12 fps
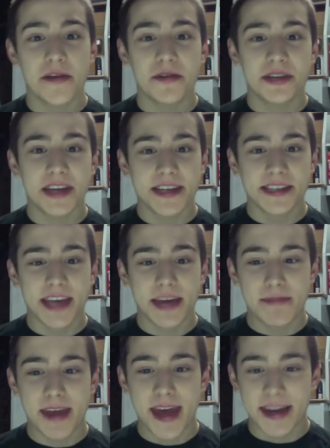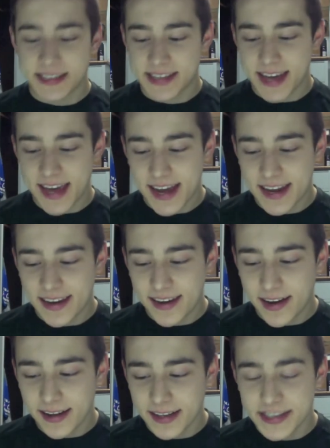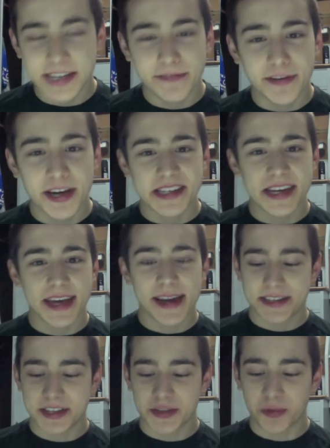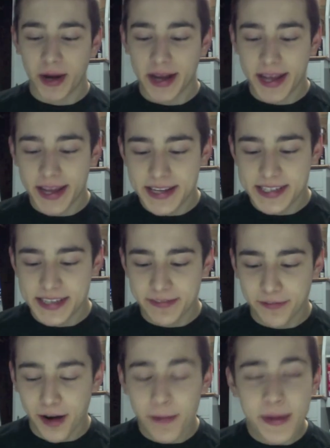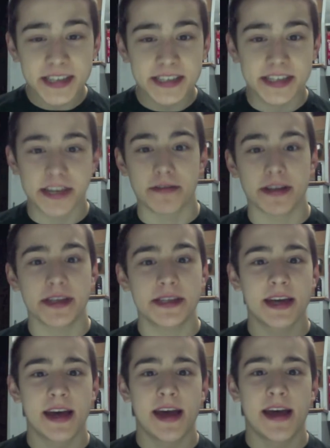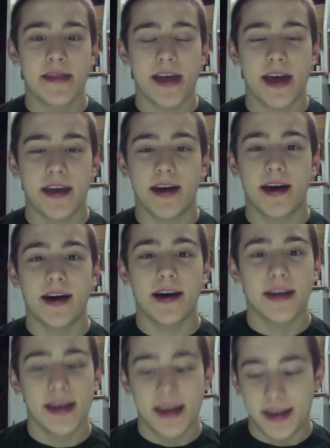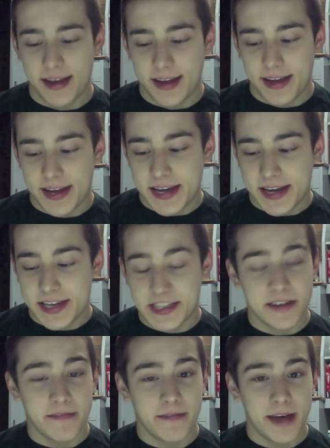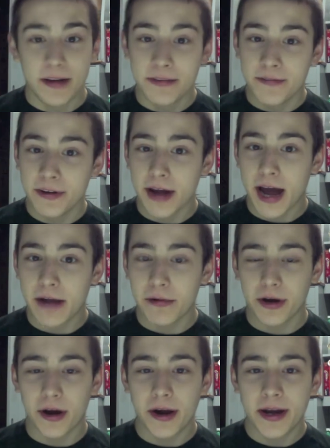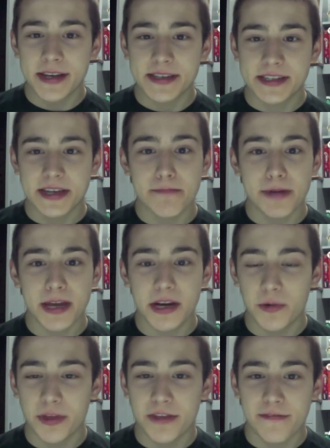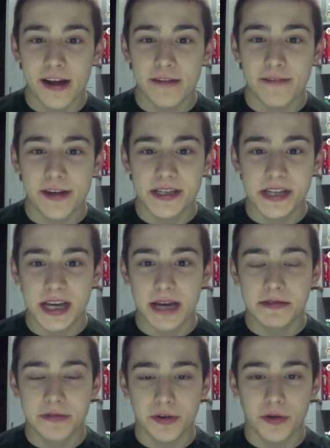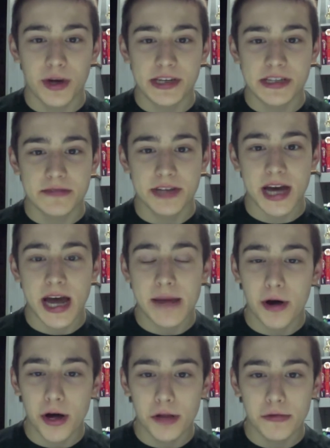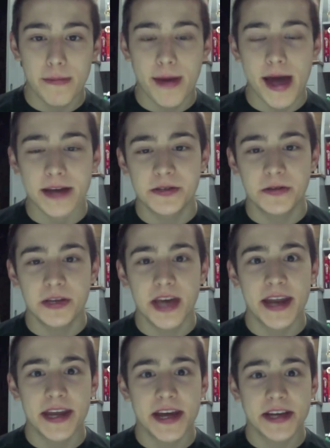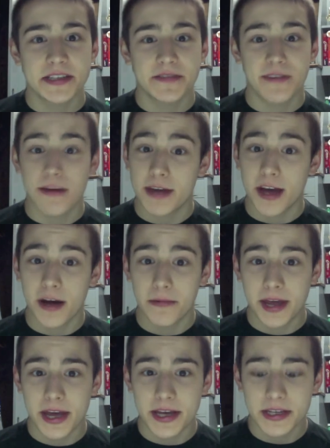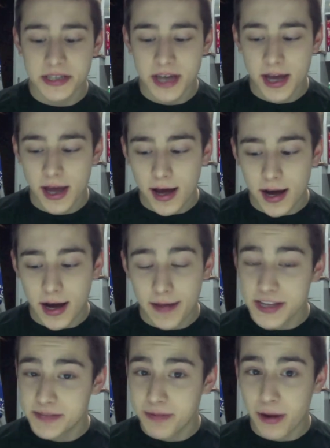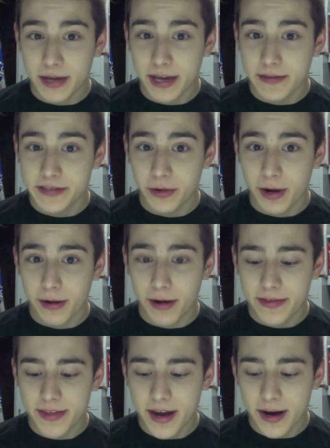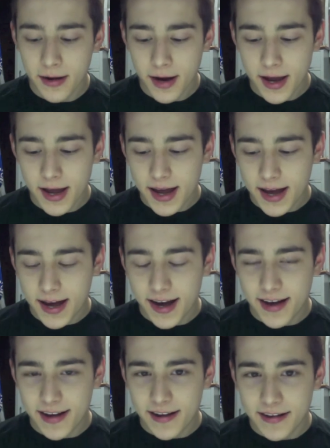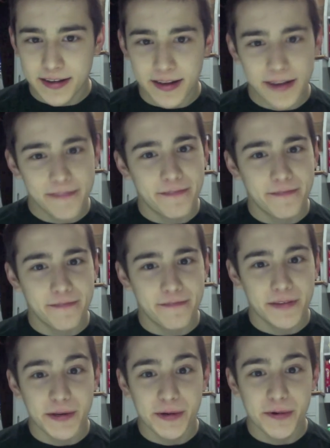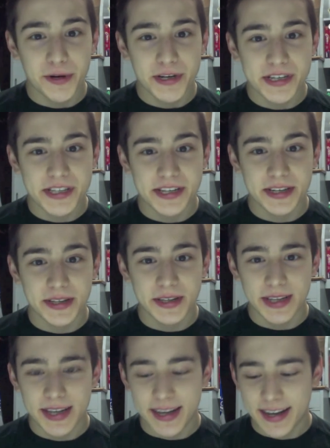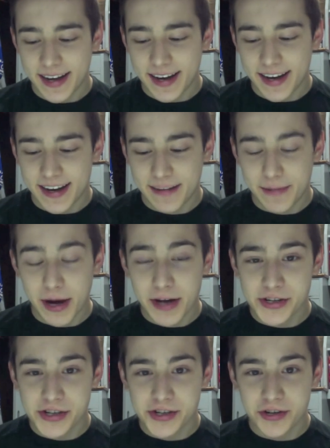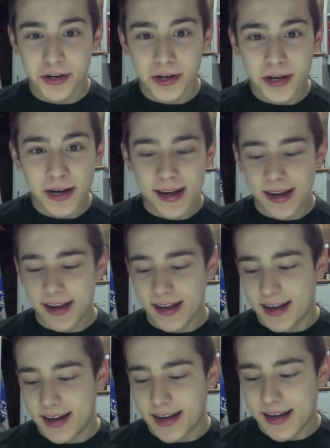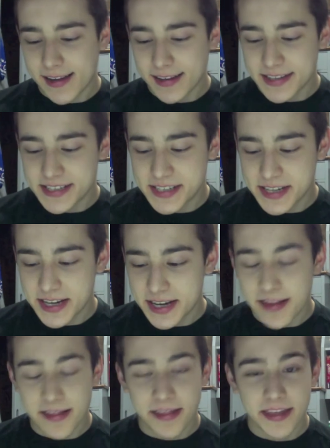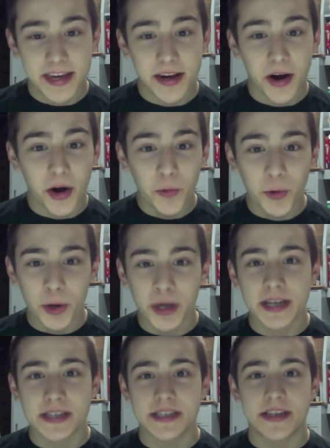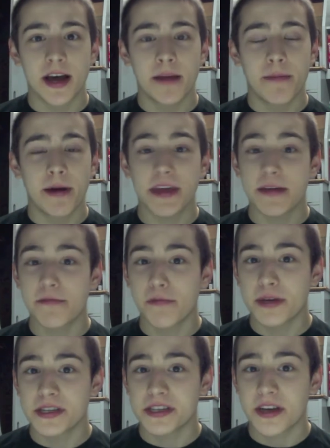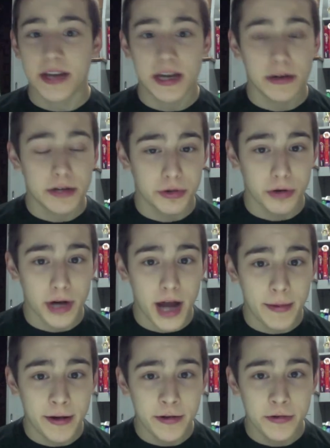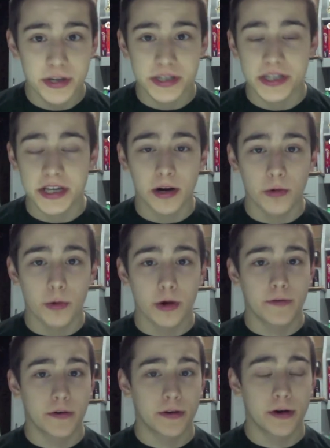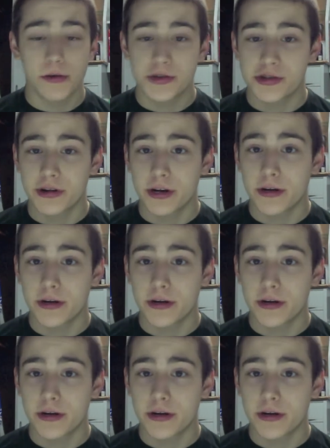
DS game next, and let's see if you guys can guess this one. It is from a series that is held in very high regard. It's competed with the Final Fantasy games for quite some time, all the way back to the NES Famicom days. That probably gives it away right there. If you are still unsure, let's see. The artwork is done by the infamous Akira Toriyama, who does the artwork for Chrono Trigger,